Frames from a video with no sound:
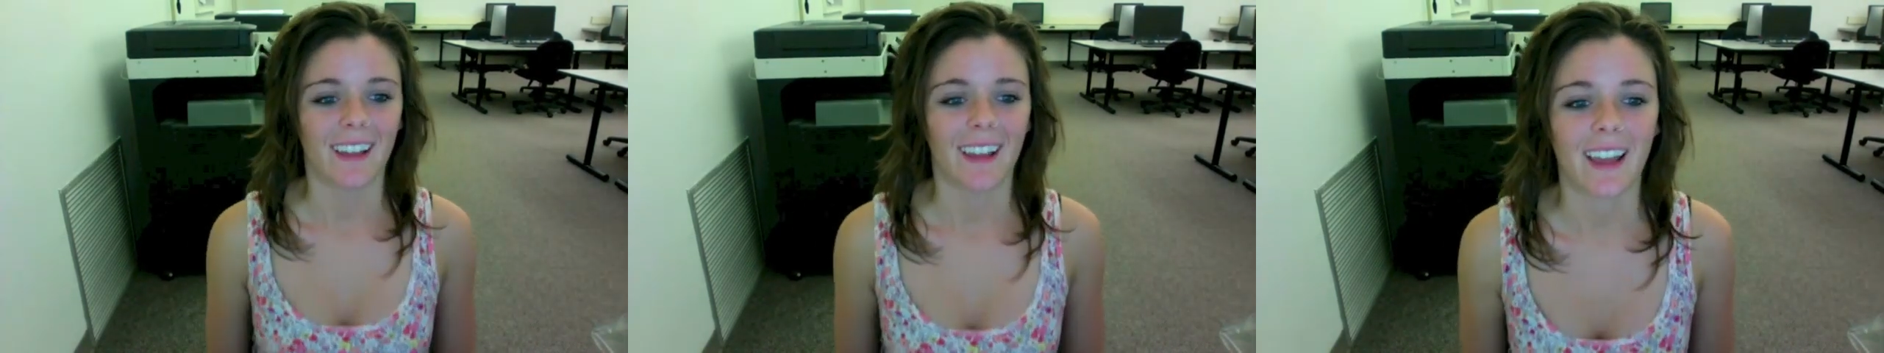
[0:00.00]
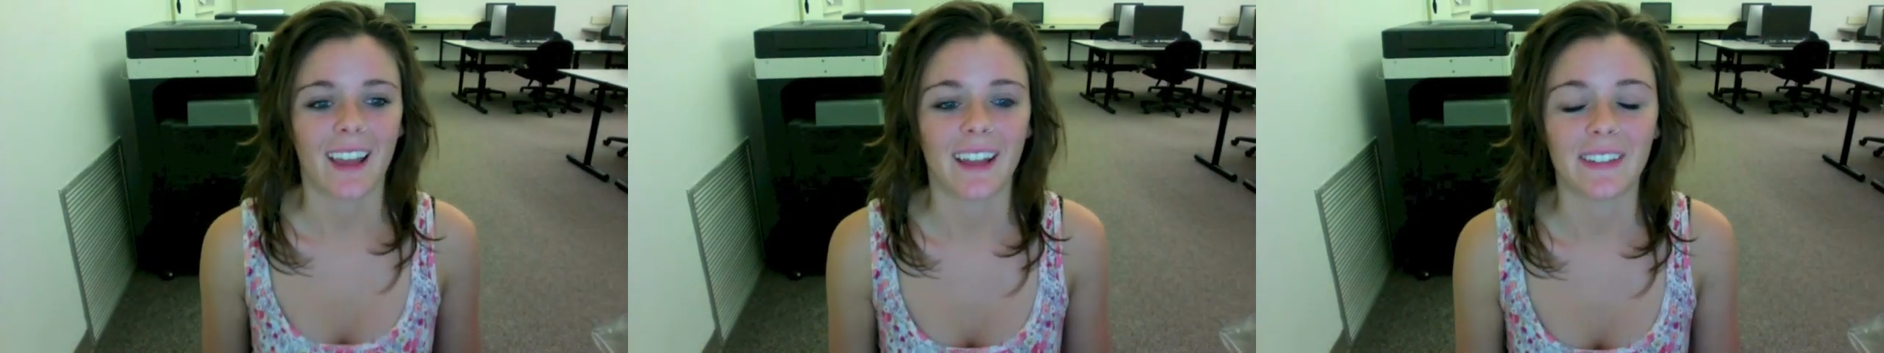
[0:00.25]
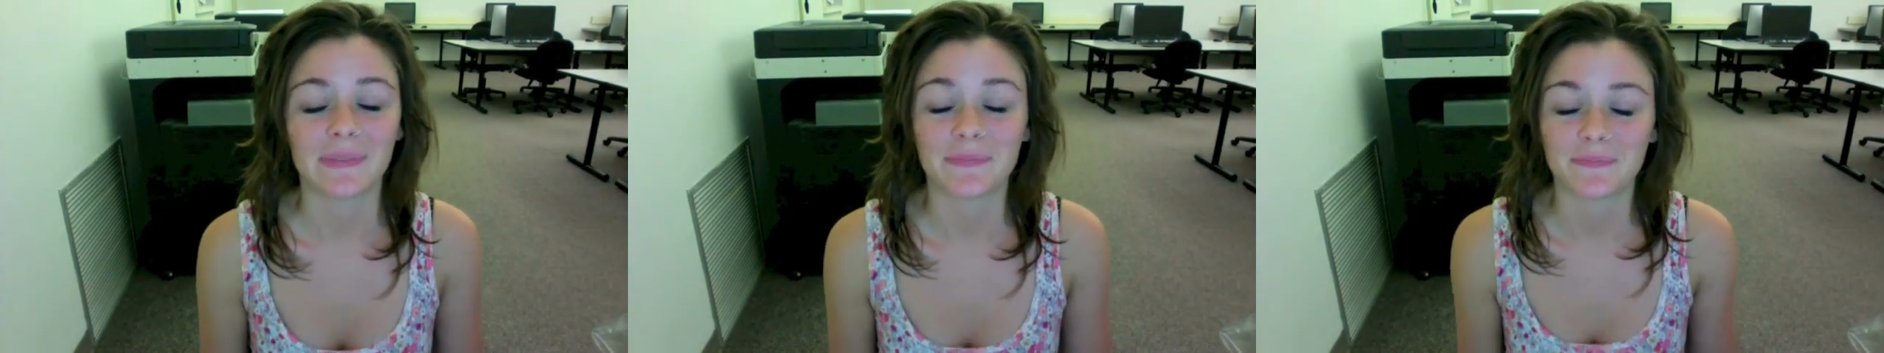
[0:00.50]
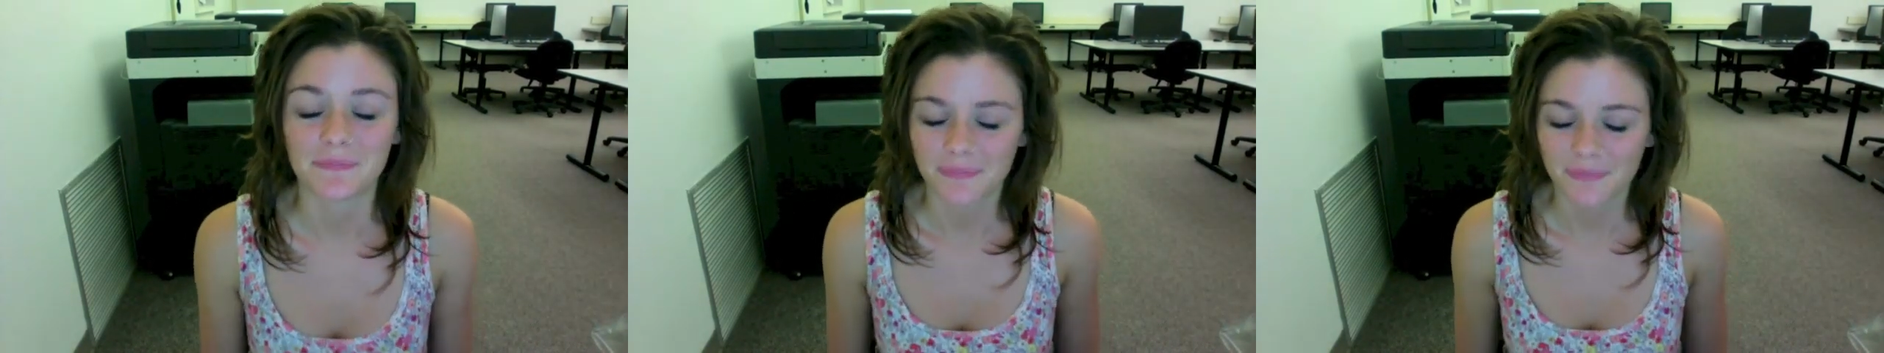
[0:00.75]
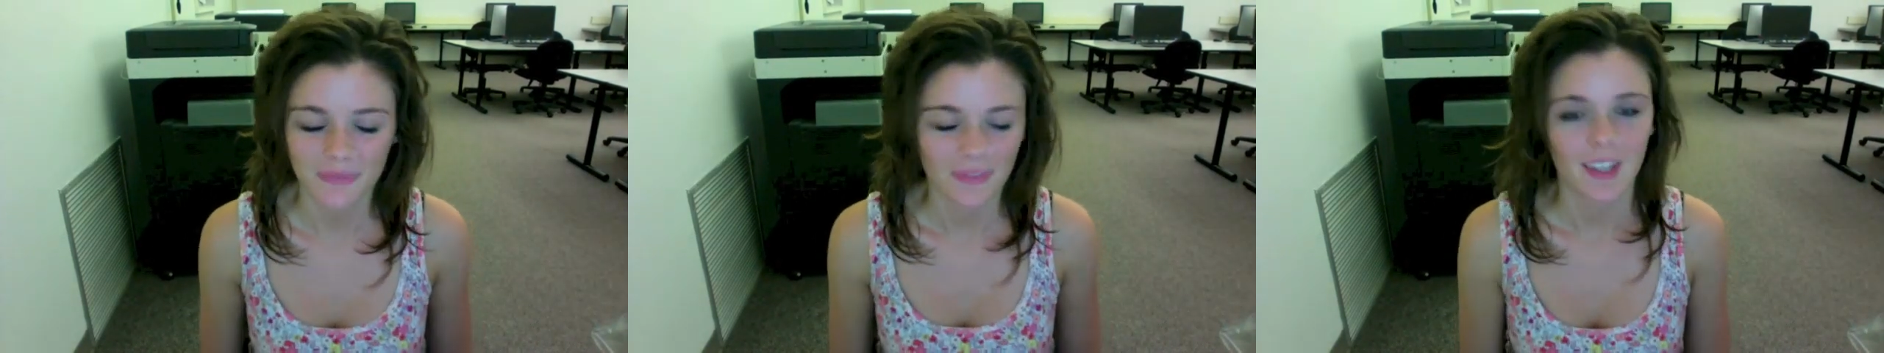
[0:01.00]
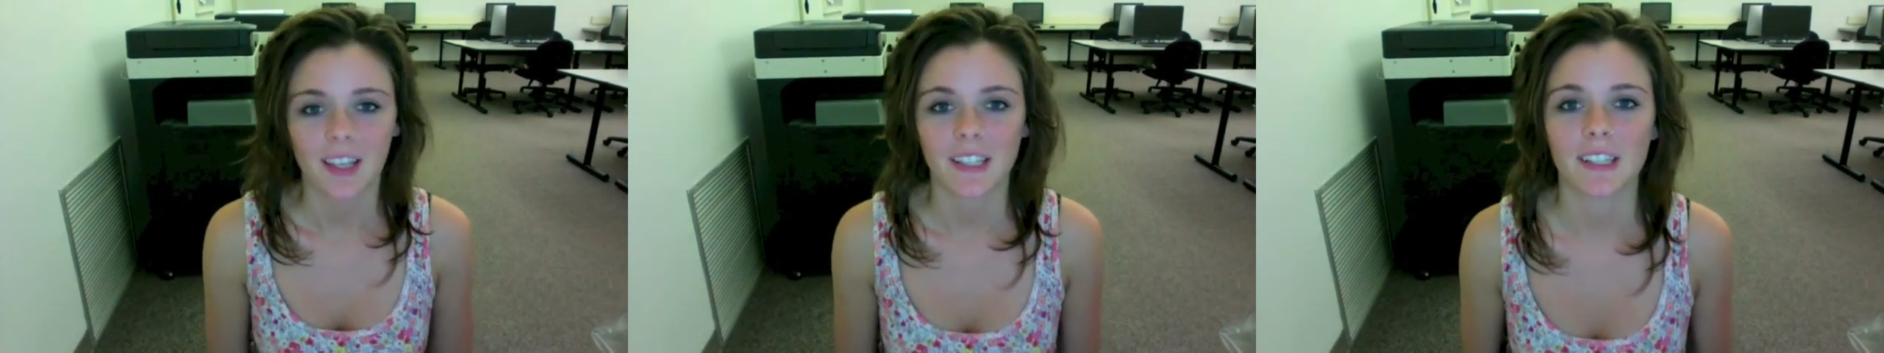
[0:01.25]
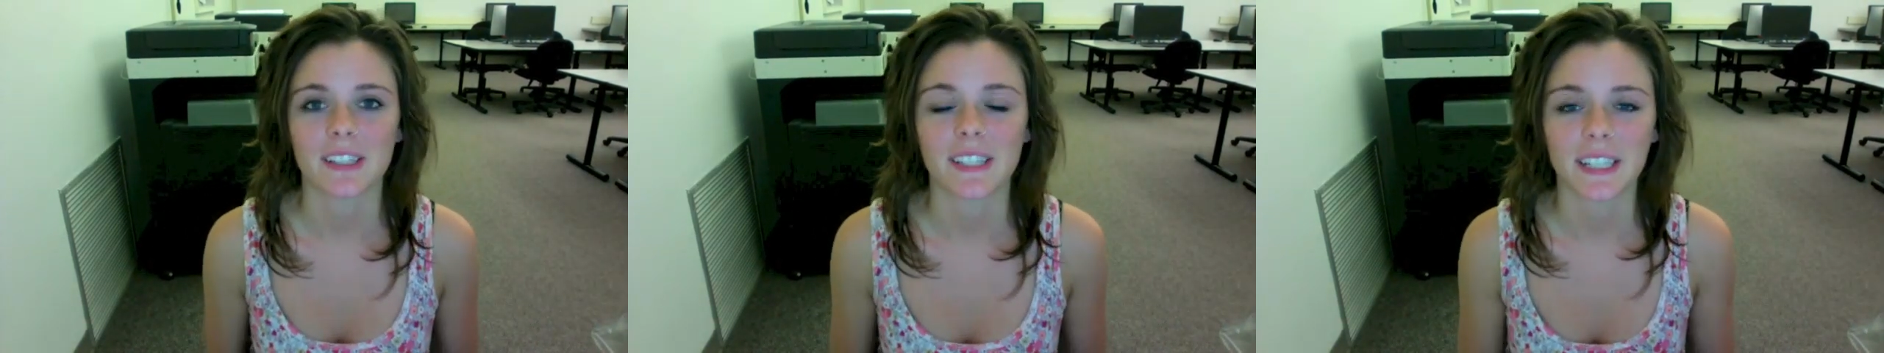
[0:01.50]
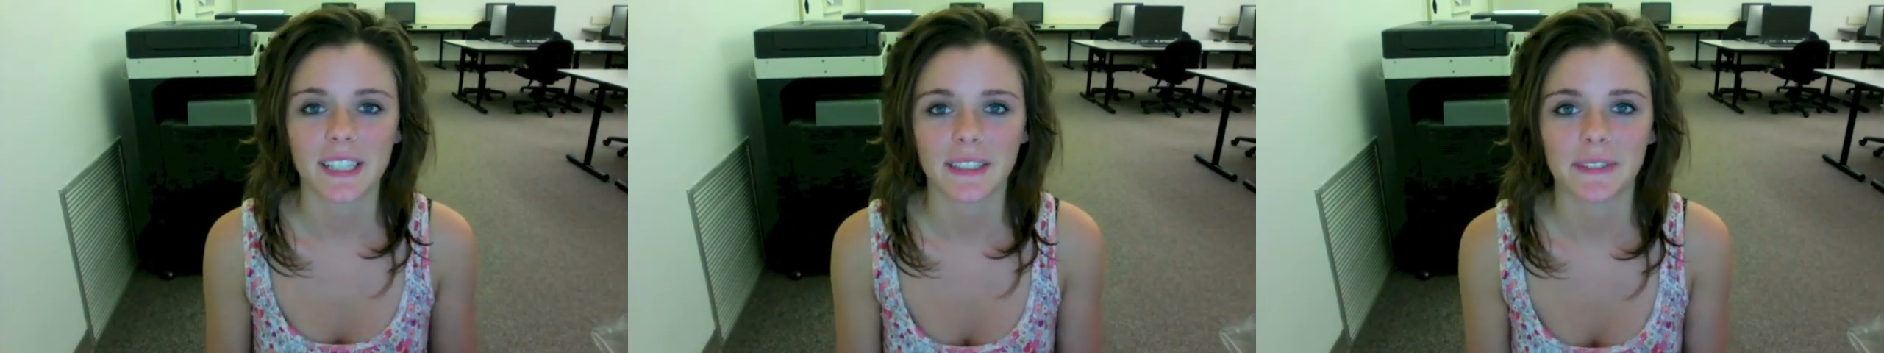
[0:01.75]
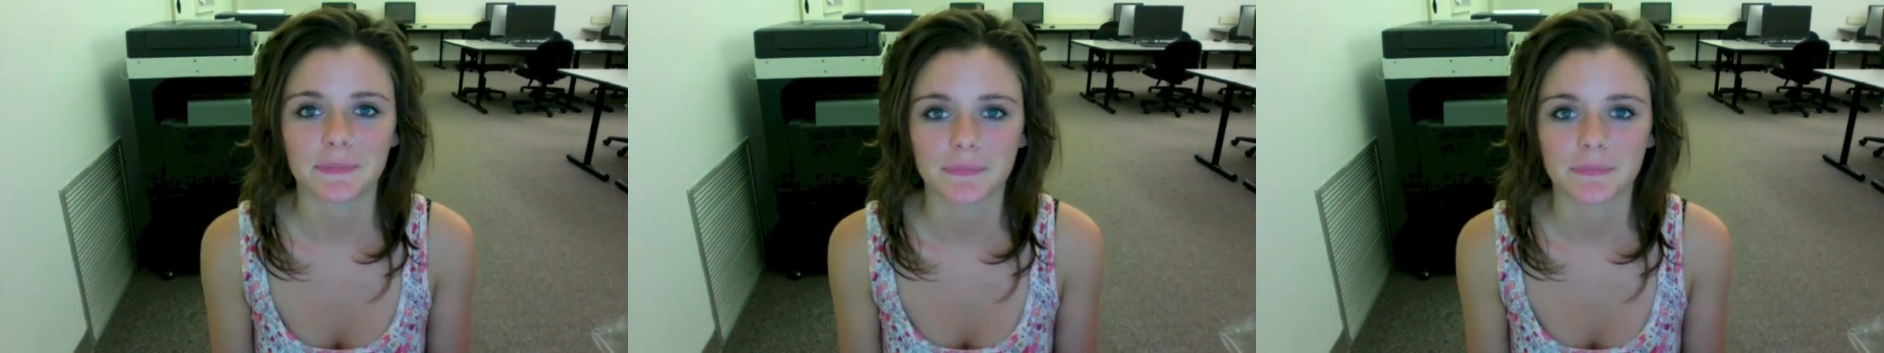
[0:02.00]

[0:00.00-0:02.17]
And you see,